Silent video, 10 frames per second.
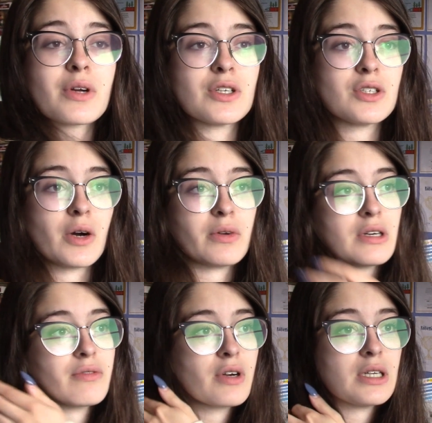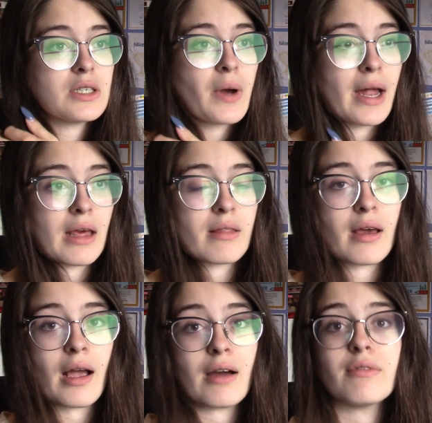It's so different to
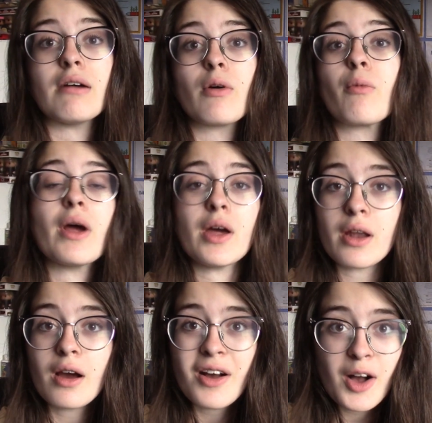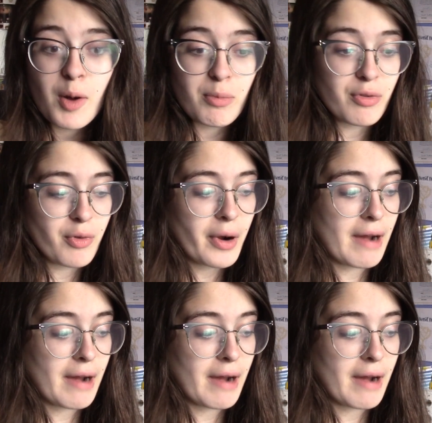anything I've ever written before.